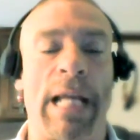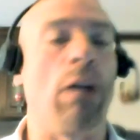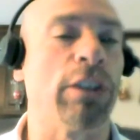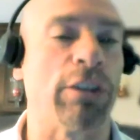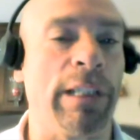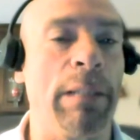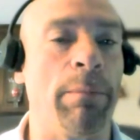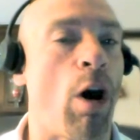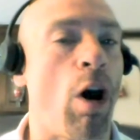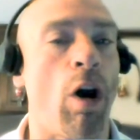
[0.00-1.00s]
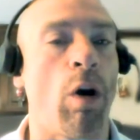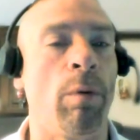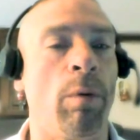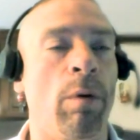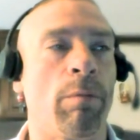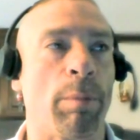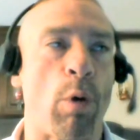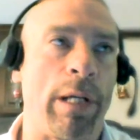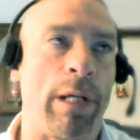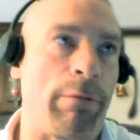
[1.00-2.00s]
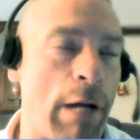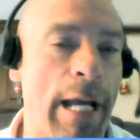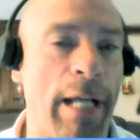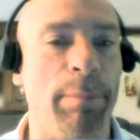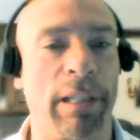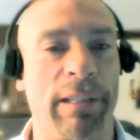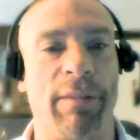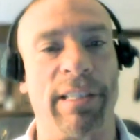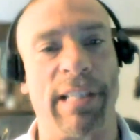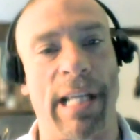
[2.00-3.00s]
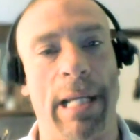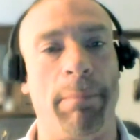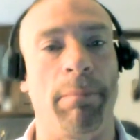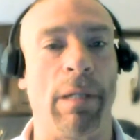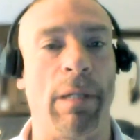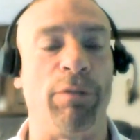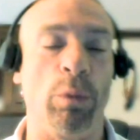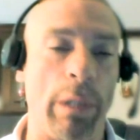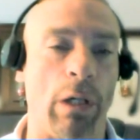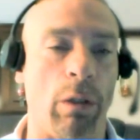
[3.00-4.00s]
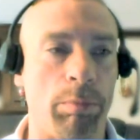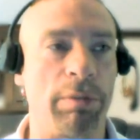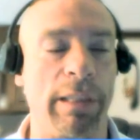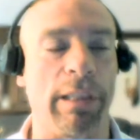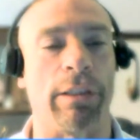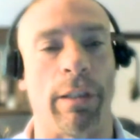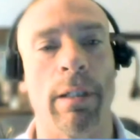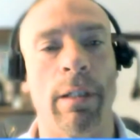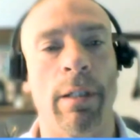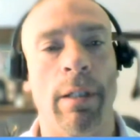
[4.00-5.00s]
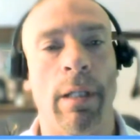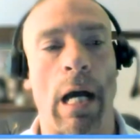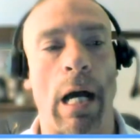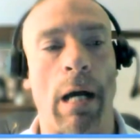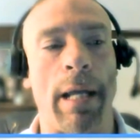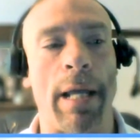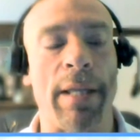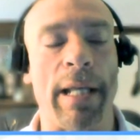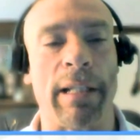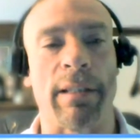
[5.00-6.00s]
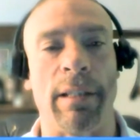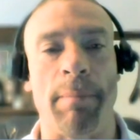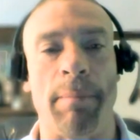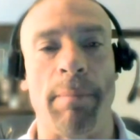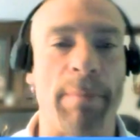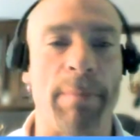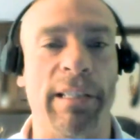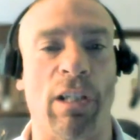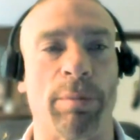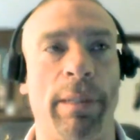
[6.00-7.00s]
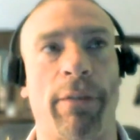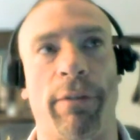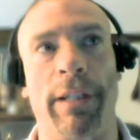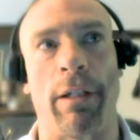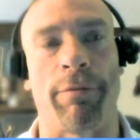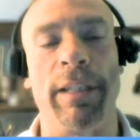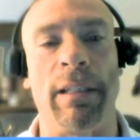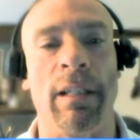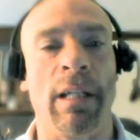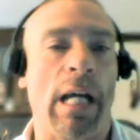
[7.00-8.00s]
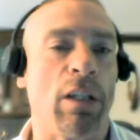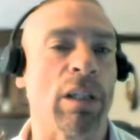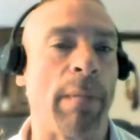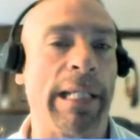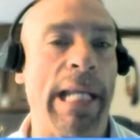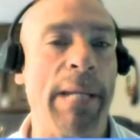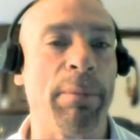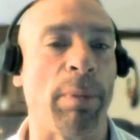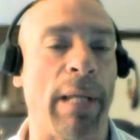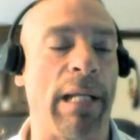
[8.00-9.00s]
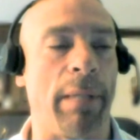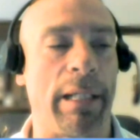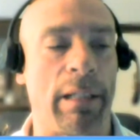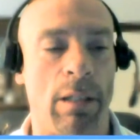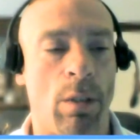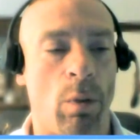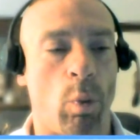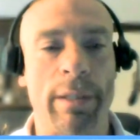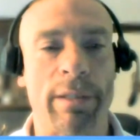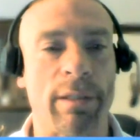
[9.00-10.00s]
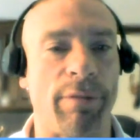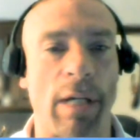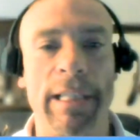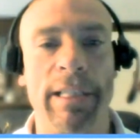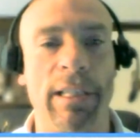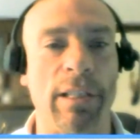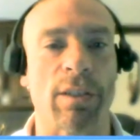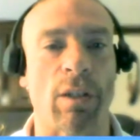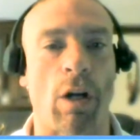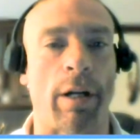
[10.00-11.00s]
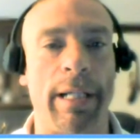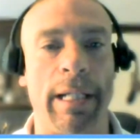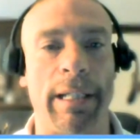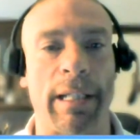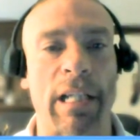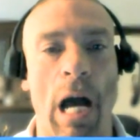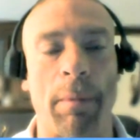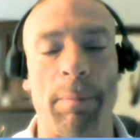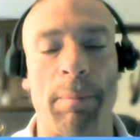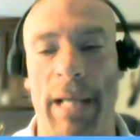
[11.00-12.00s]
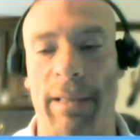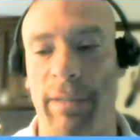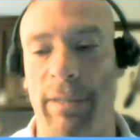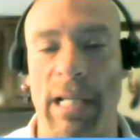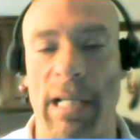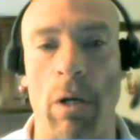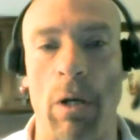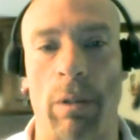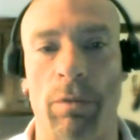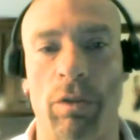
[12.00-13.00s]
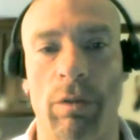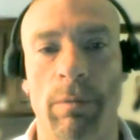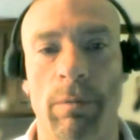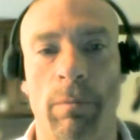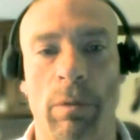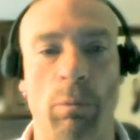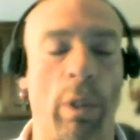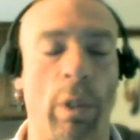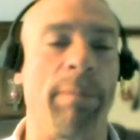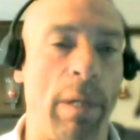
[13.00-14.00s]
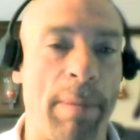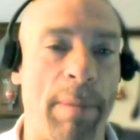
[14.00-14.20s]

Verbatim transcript: downstream all reporting red because they have the same, if you will, signature. And then the mathematics tells me 300 feet. I look at my cable plan, I'm like, what devices are in the common path of these 10 modems, working my